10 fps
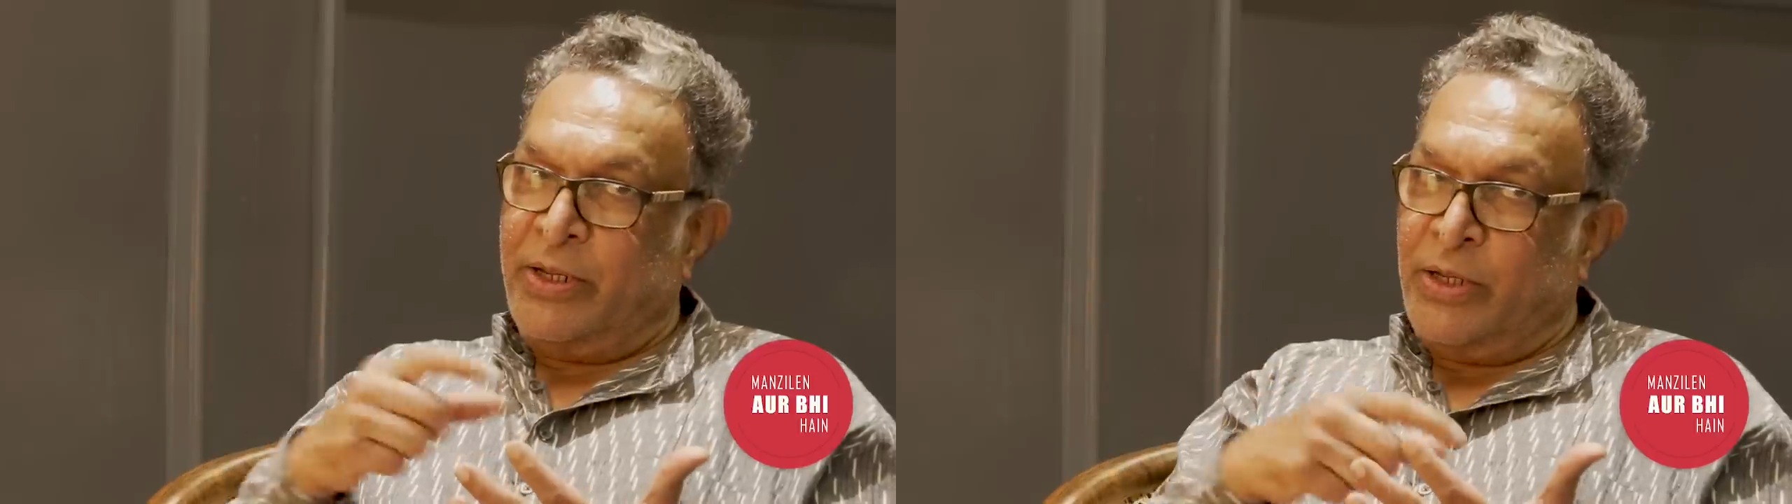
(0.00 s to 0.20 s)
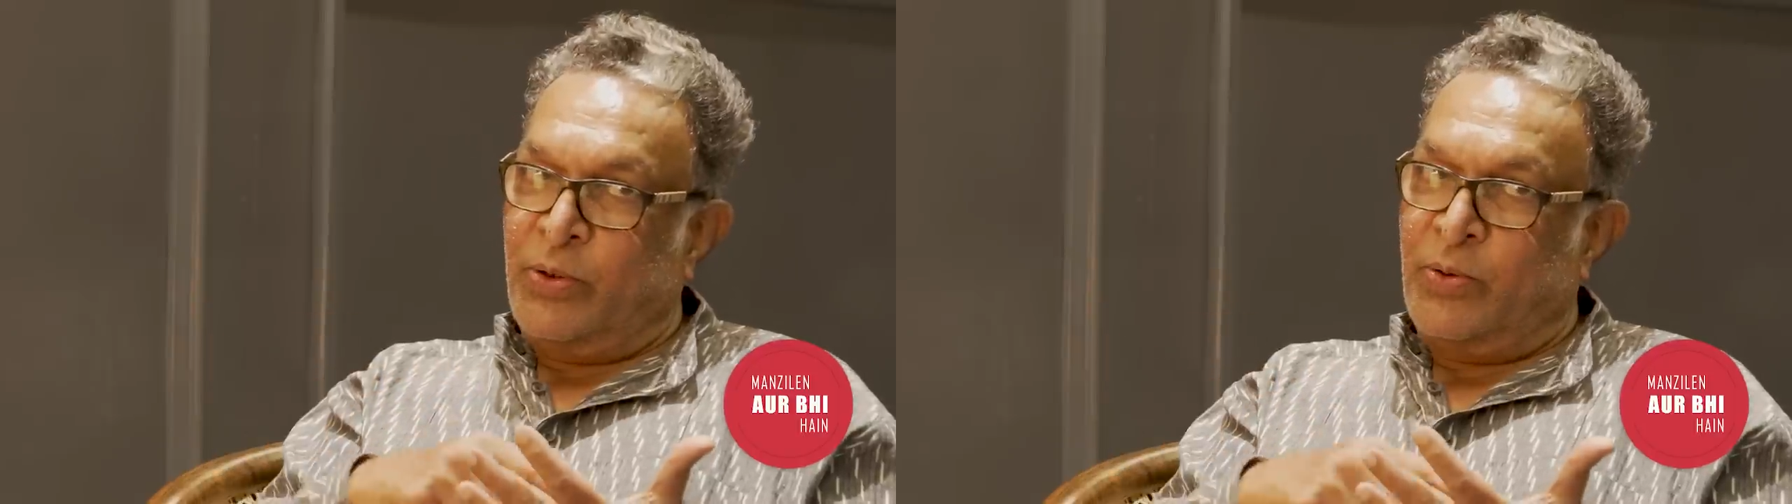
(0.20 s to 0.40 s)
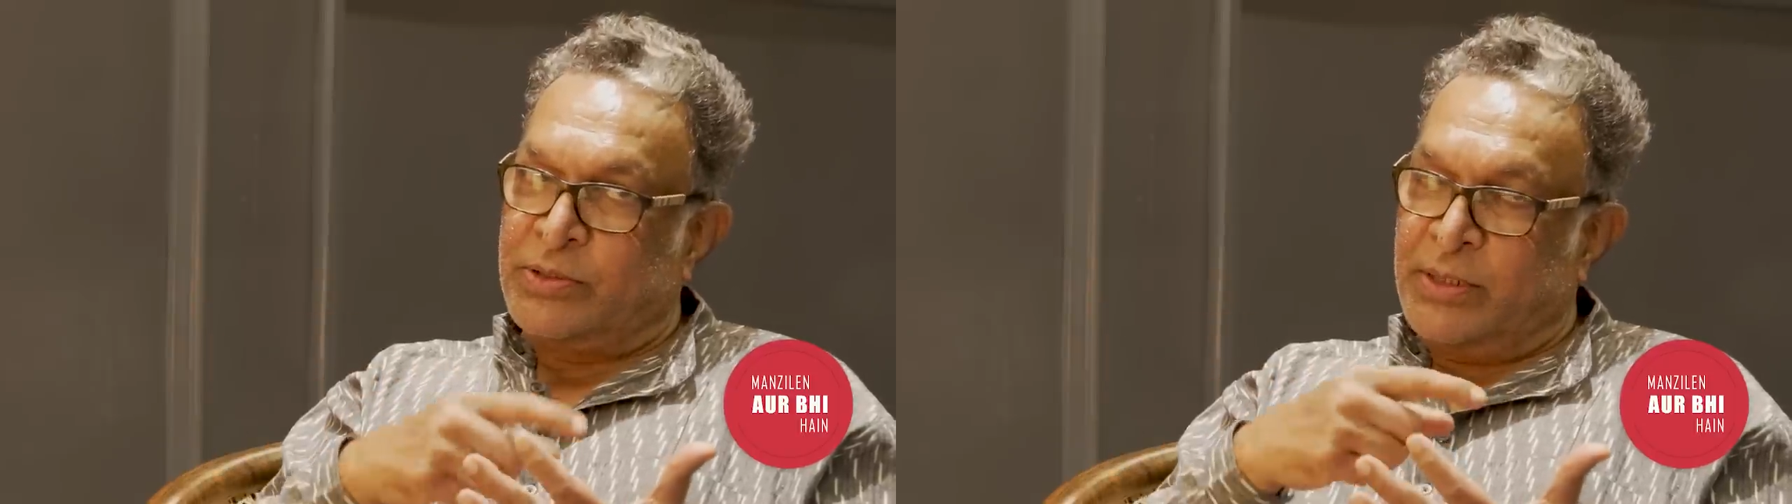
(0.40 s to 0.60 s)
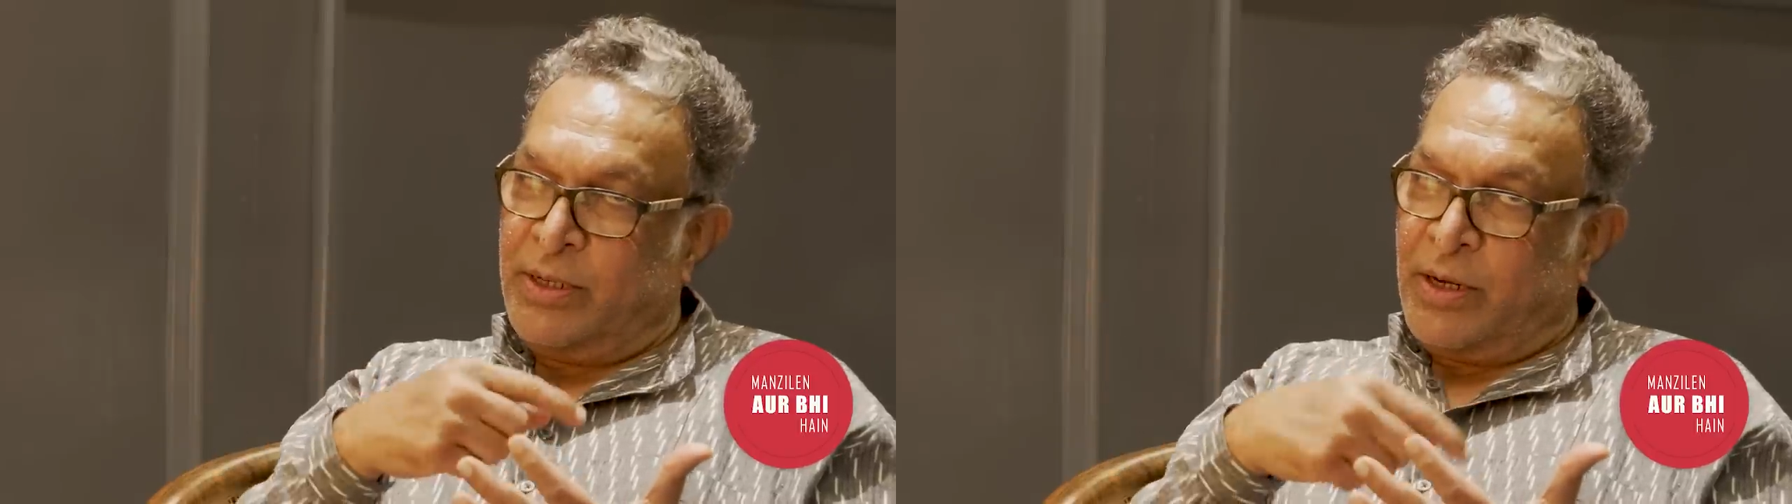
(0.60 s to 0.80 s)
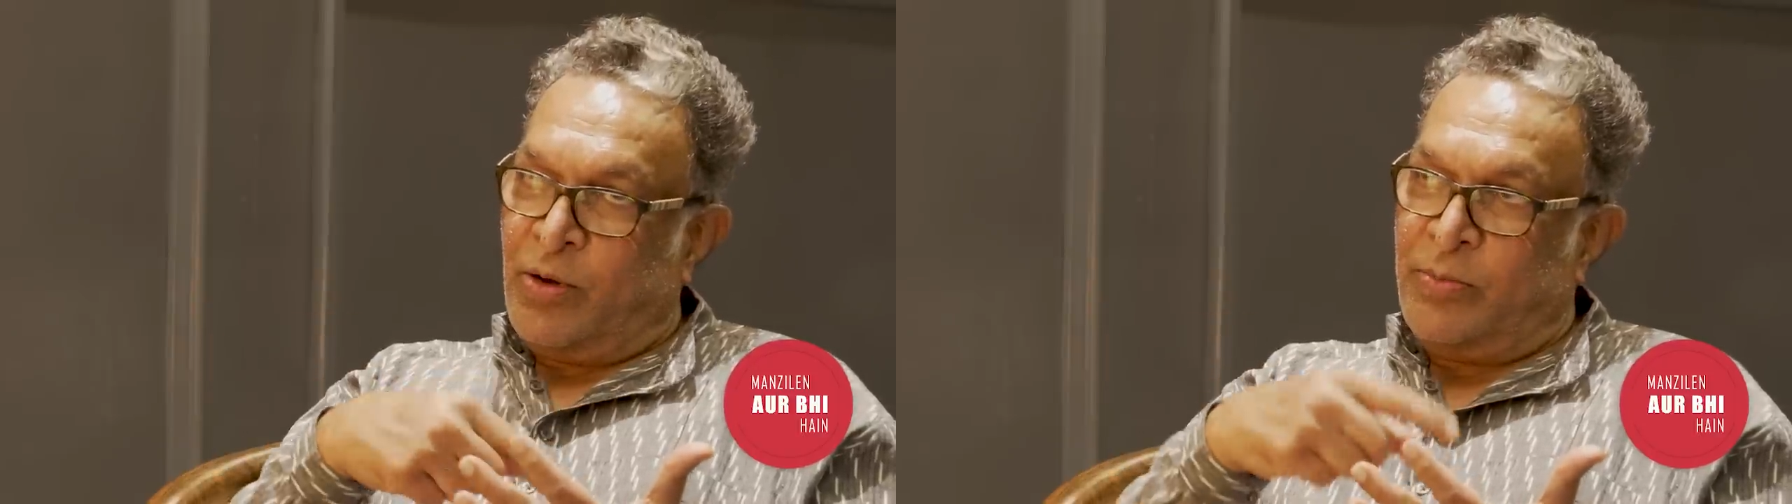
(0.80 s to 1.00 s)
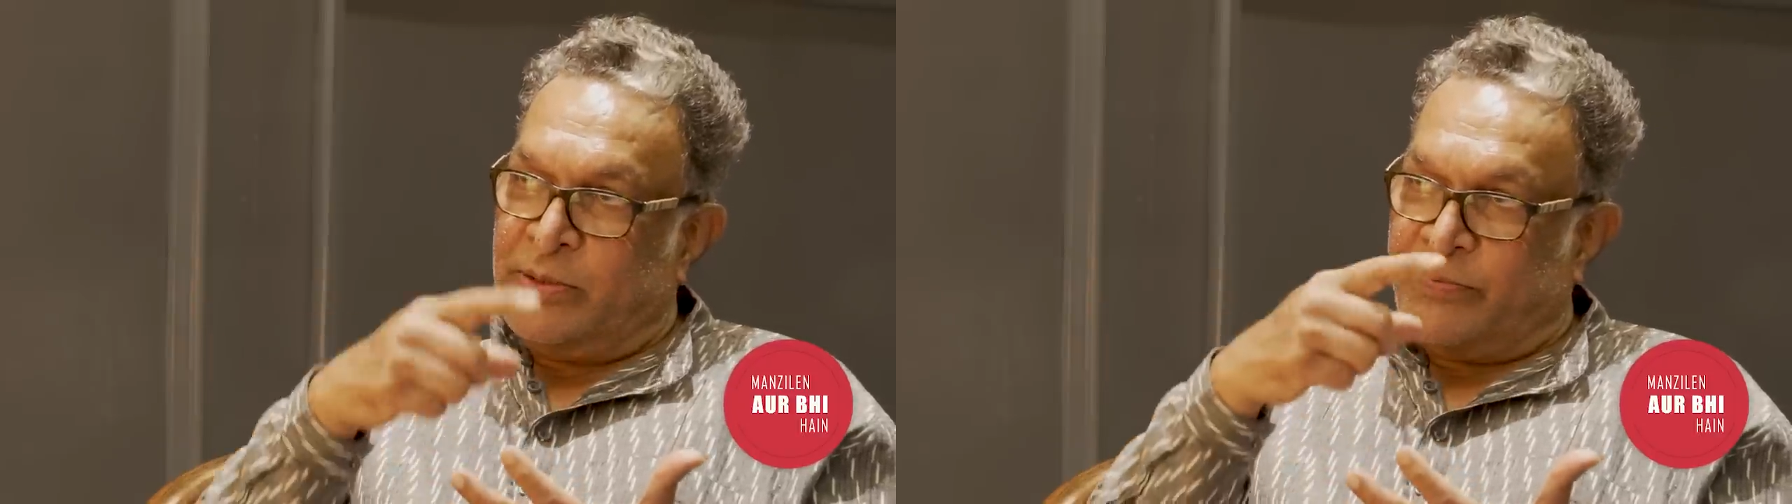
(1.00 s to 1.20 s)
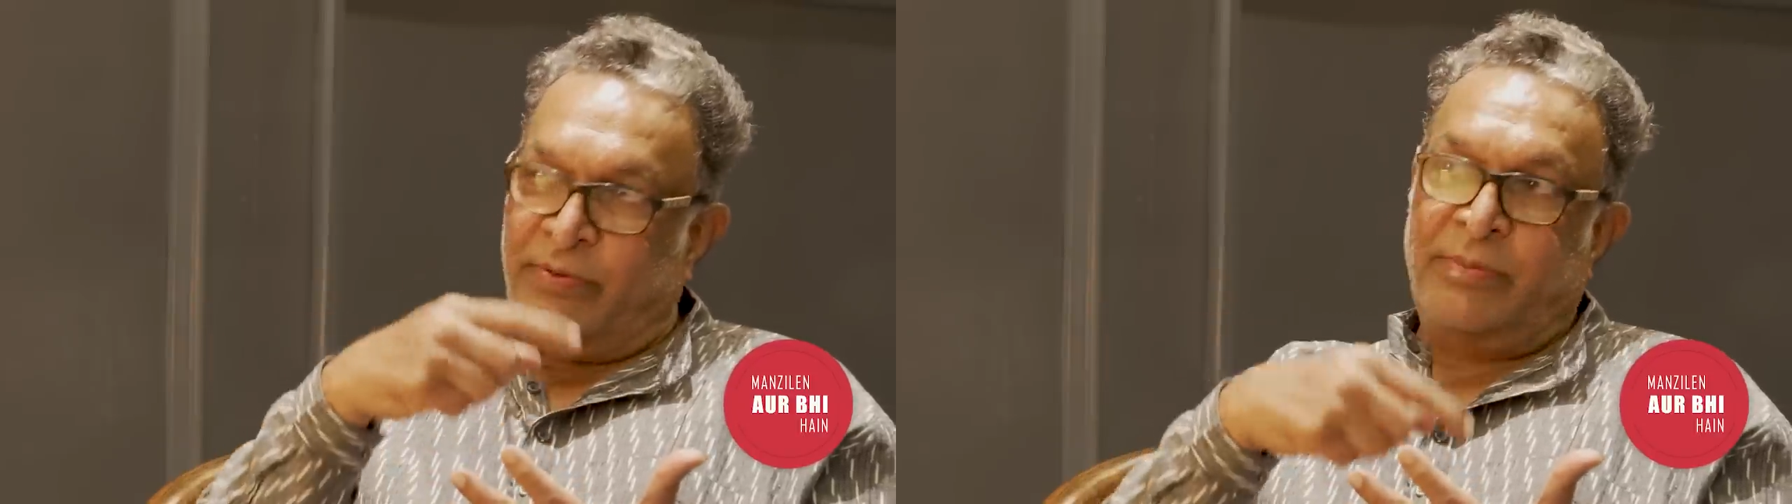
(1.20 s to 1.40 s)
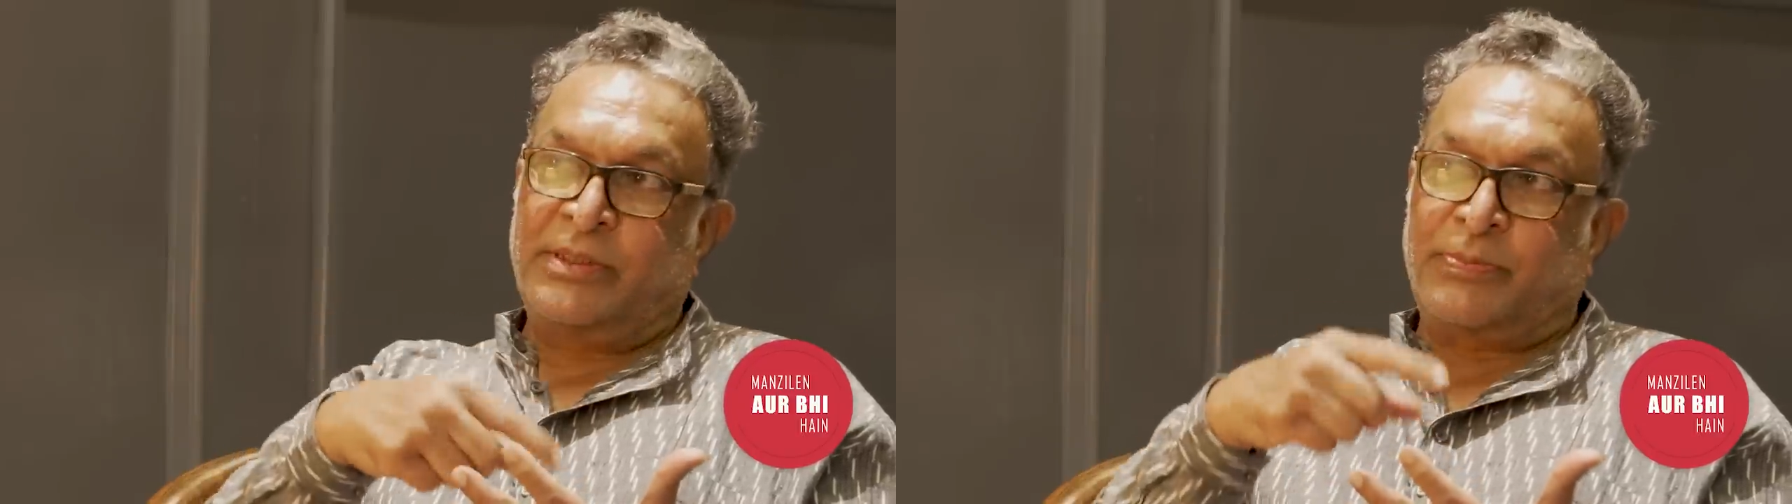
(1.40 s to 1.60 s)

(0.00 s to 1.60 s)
He knows how much film